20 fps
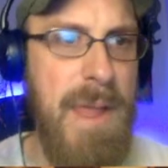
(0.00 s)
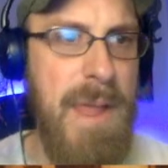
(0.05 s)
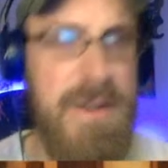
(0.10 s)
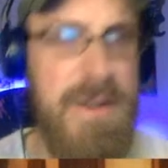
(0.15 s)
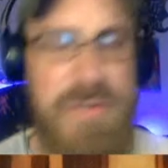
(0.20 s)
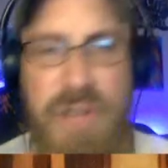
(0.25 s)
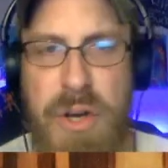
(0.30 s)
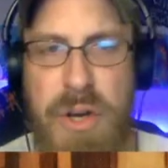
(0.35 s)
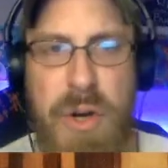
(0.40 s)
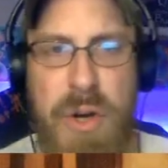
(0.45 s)

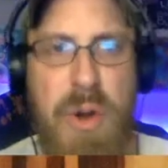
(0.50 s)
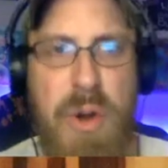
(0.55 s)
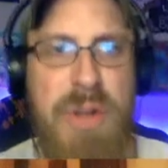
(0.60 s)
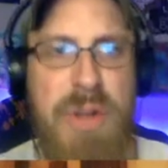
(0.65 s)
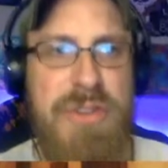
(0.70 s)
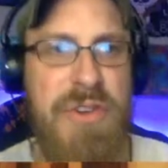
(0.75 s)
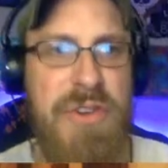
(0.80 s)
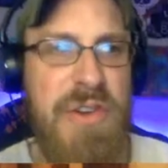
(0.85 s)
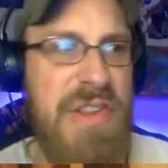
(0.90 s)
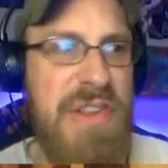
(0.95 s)
So
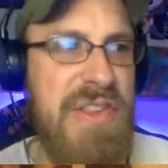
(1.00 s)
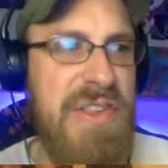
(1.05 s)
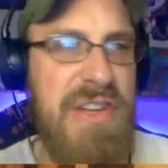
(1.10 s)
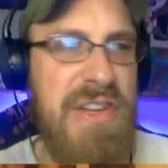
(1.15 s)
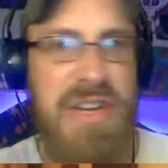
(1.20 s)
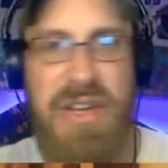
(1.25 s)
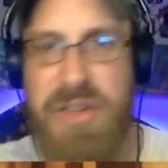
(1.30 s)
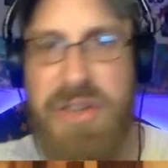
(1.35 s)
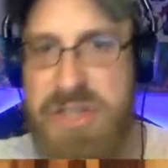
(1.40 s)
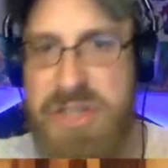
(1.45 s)
during
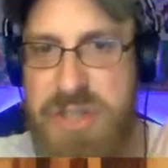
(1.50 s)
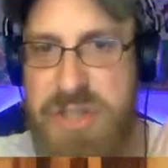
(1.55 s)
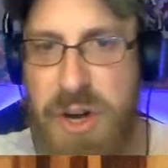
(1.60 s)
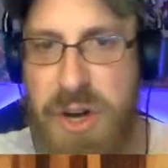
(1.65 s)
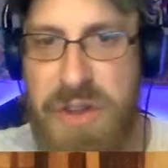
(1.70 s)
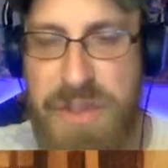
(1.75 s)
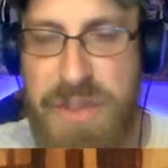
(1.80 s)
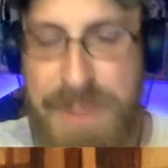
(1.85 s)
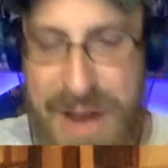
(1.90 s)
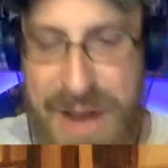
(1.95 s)
the start
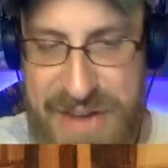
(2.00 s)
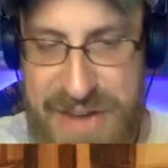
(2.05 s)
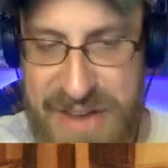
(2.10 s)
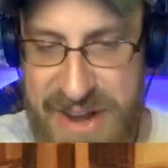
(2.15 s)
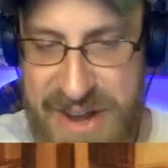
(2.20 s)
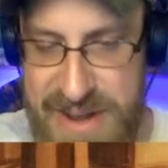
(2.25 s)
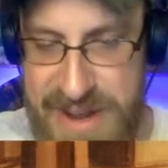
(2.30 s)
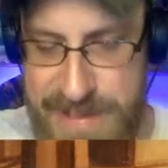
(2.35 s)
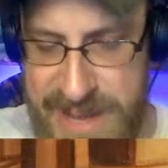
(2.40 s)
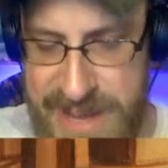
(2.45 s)
of the
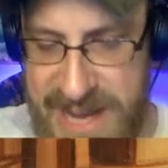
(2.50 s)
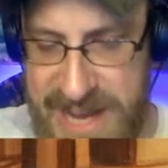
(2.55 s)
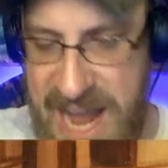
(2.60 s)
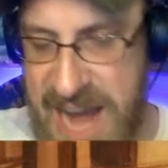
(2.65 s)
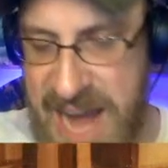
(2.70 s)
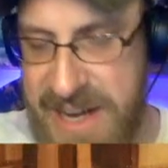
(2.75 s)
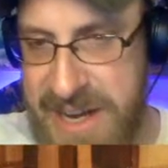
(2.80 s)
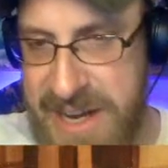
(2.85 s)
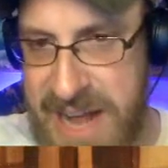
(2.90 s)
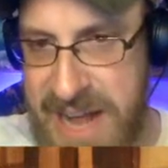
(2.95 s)
pandemic,
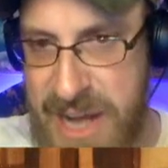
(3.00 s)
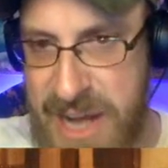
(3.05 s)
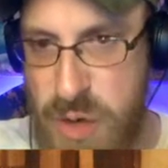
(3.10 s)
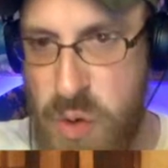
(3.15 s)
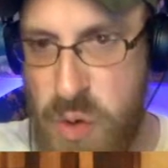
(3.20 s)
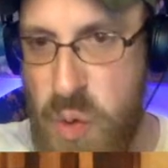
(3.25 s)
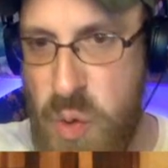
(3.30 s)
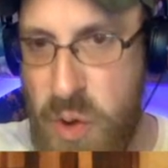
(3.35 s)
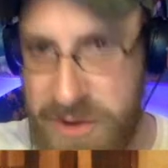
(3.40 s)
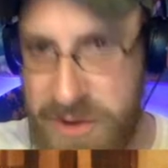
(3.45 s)
I did a
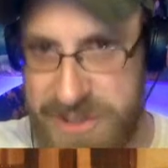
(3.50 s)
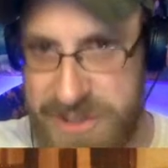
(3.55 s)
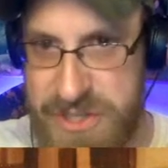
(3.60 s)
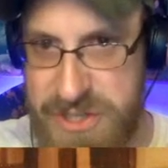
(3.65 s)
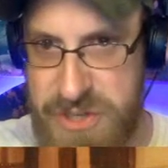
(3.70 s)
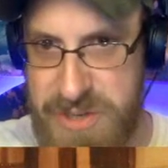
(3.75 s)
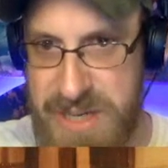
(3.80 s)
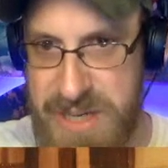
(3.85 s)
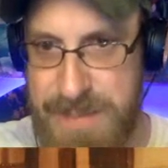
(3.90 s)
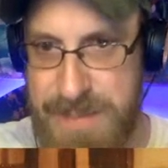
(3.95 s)
Quarren
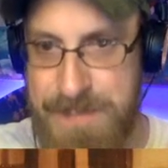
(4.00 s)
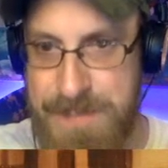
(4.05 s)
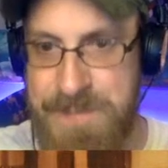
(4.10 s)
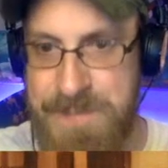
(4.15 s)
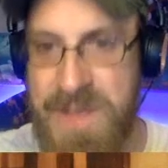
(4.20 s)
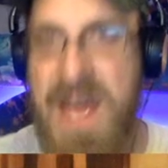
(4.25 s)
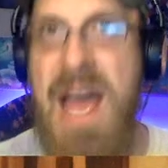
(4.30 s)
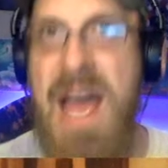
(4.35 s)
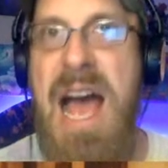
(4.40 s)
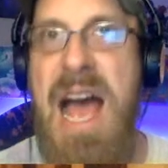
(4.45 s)
stream.
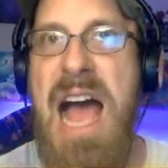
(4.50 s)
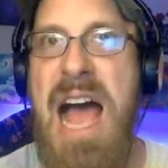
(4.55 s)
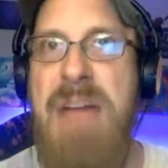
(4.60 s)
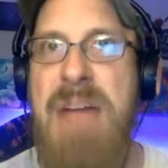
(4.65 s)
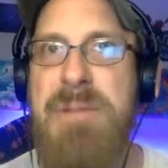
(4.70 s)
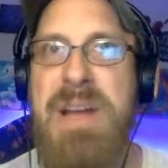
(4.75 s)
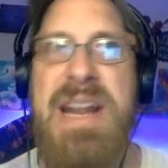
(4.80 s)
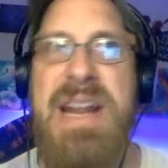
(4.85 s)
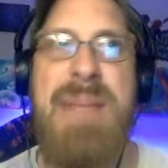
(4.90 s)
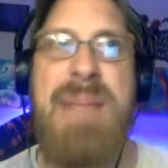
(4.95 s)
I
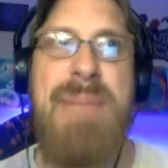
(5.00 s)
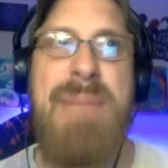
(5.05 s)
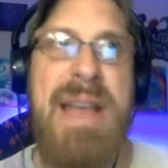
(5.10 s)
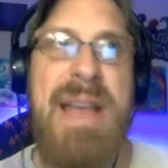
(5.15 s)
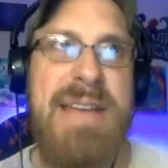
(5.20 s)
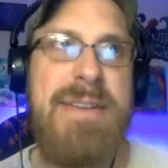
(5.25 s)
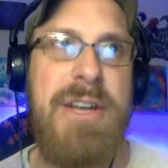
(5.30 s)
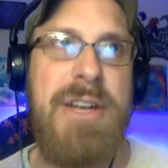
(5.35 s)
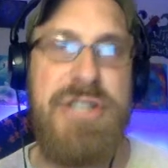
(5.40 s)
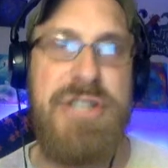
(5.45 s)
ran a
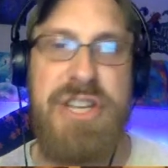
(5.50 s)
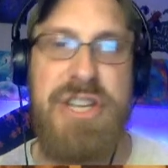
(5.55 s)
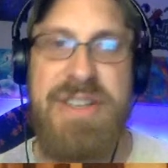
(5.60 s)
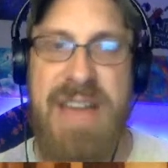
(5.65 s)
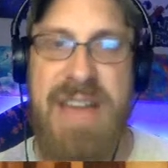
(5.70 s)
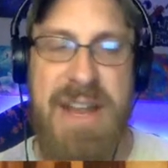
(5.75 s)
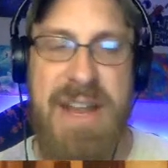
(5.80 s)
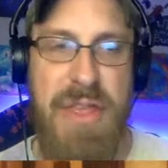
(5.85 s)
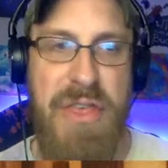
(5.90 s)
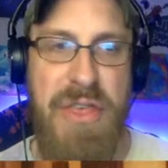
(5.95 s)
mega dungeon,
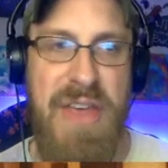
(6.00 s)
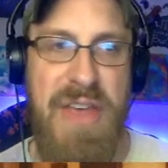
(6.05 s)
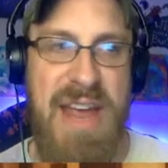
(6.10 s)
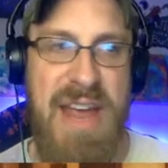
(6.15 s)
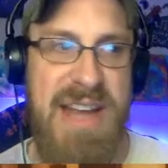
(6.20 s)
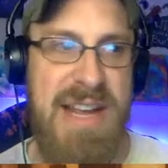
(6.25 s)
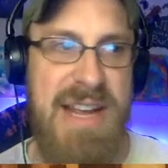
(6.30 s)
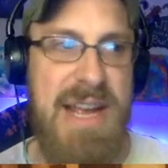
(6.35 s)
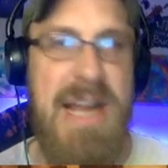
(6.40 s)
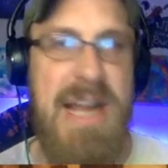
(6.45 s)
Dead and
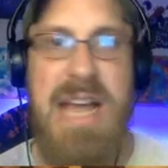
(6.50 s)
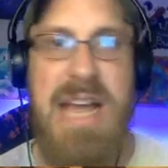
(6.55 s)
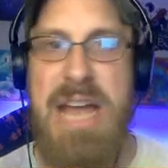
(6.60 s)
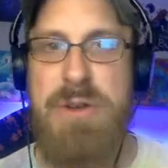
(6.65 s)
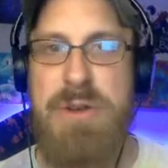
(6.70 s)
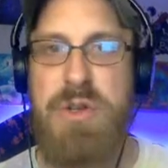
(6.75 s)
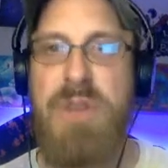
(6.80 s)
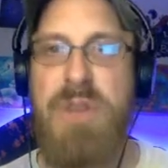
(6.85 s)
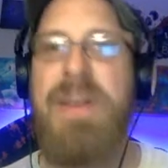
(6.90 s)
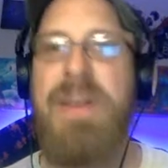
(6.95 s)
Thay, and it
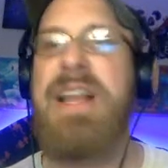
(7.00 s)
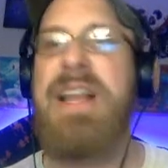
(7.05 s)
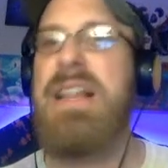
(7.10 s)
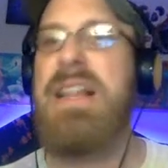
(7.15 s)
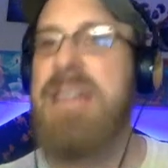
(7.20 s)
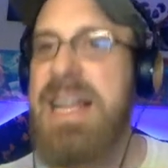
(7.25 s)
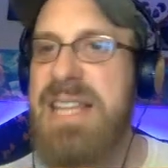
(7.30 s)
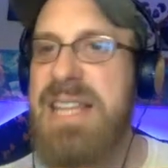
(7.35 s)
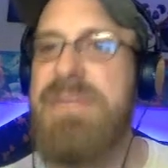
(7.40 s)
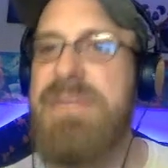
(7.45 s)
was sort of a
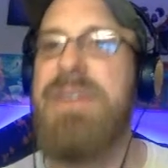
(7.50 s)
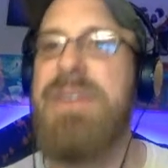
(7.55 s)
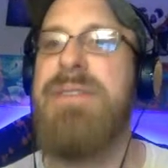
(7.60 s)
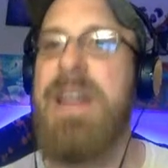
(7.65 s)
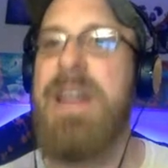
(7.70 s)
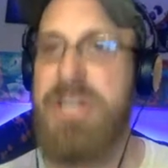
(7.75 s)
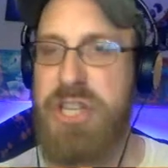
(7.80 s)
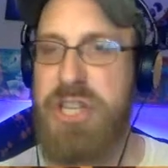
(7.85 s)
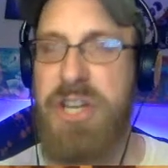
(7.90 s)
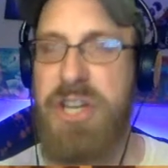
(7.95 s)
collective
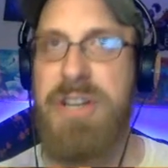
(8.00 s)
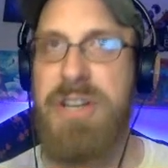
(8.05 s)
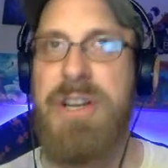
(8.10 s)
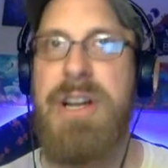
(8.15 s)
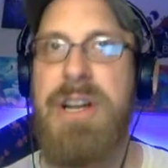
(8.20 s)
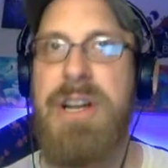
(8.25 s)
adventure.